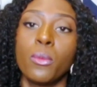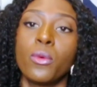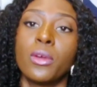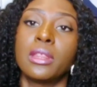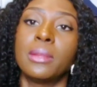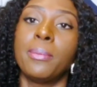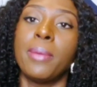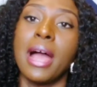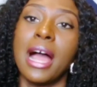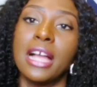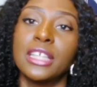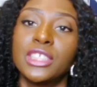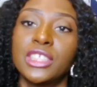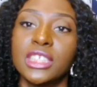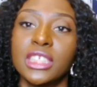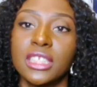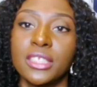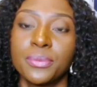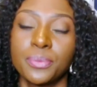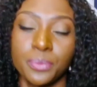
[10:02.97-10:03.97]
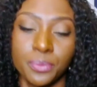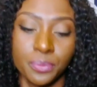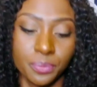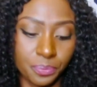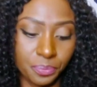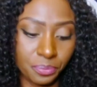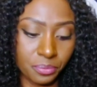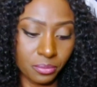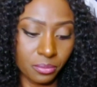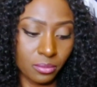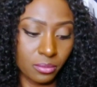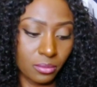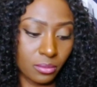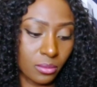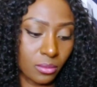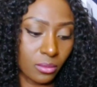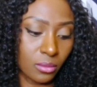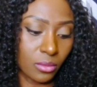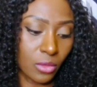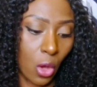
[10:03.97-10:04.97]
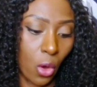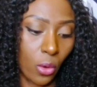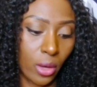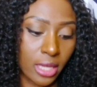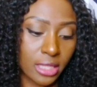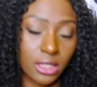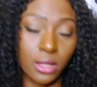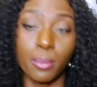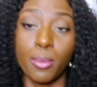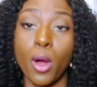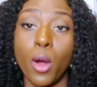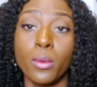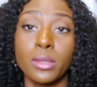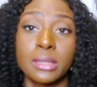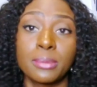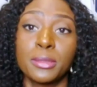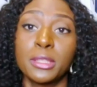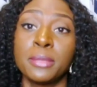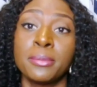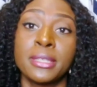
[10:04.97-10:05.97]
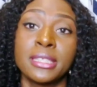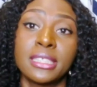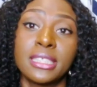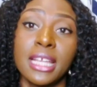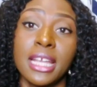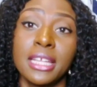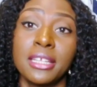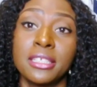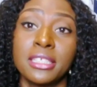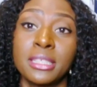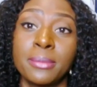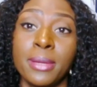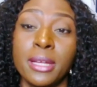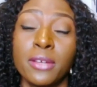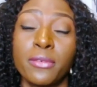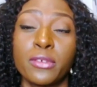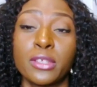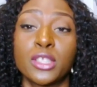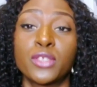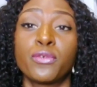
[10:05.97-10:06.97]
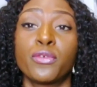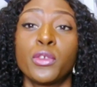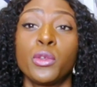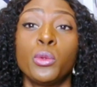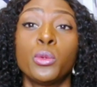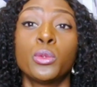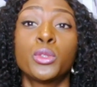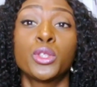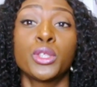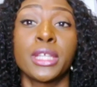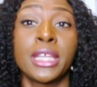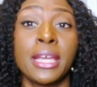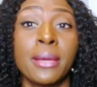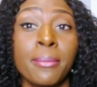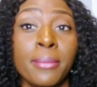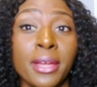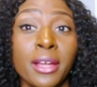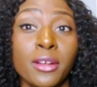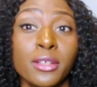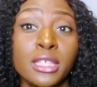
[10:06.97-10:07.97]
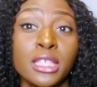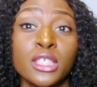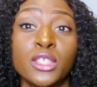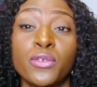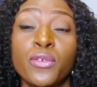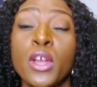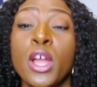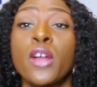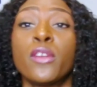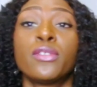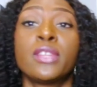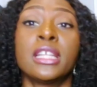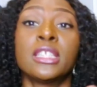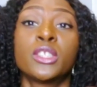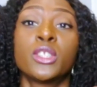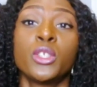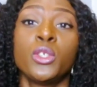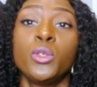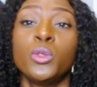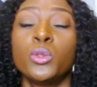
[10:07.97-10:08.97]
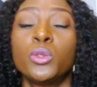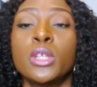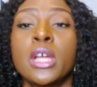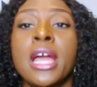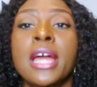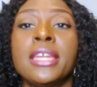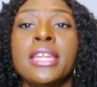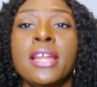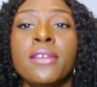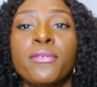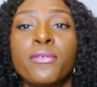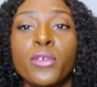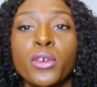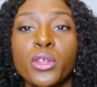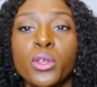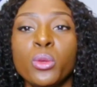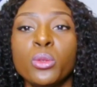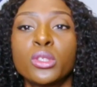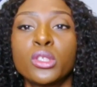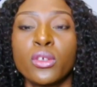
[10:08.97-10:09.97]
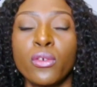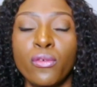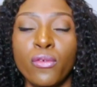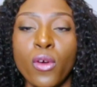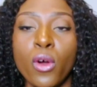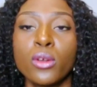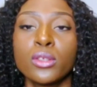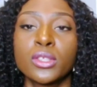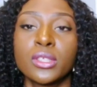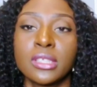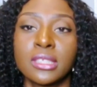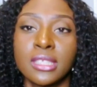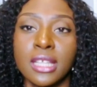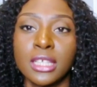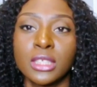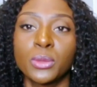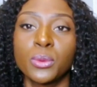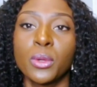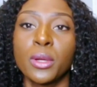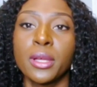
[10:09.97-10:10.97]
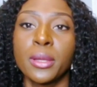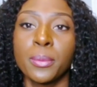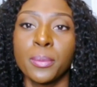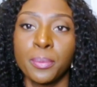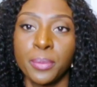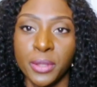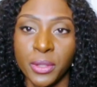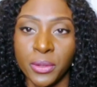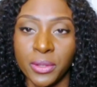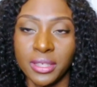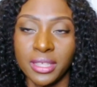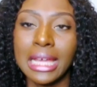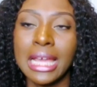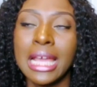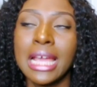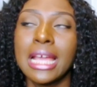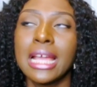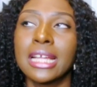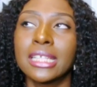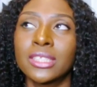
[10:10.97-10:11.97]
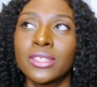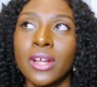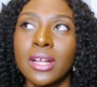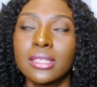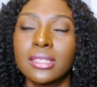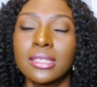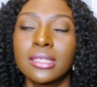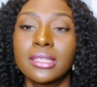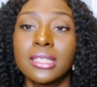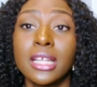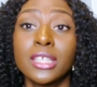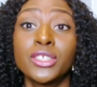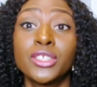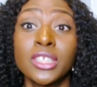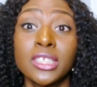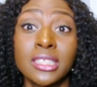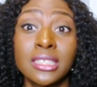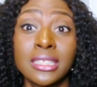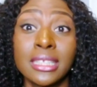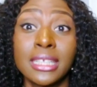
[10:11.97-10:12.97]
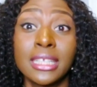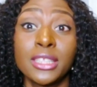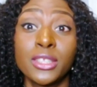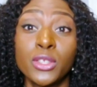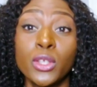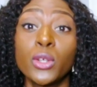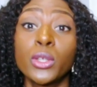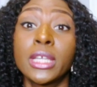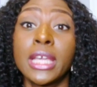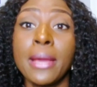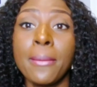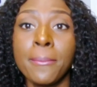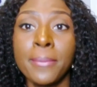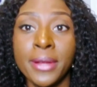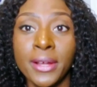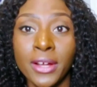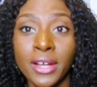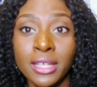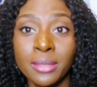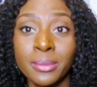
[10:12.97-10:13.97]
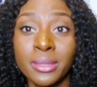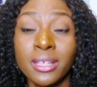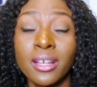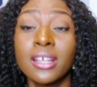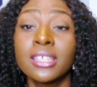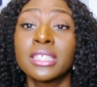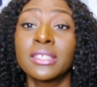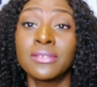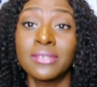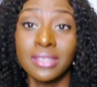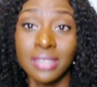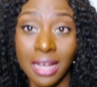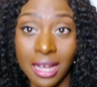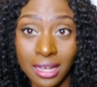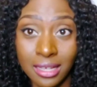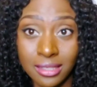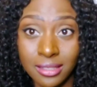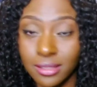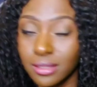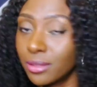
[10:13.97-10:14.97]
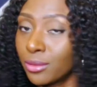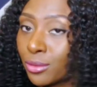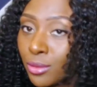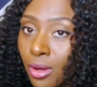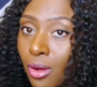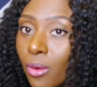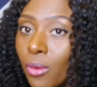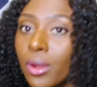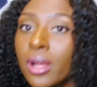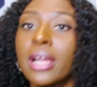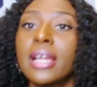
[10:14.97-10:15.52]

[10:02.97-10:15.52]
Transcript: with passion. Okay, so Paul was pretty much saying it's better for you to get married than for you to fall into sexual purity. It's not to say just to get married because of sex. No,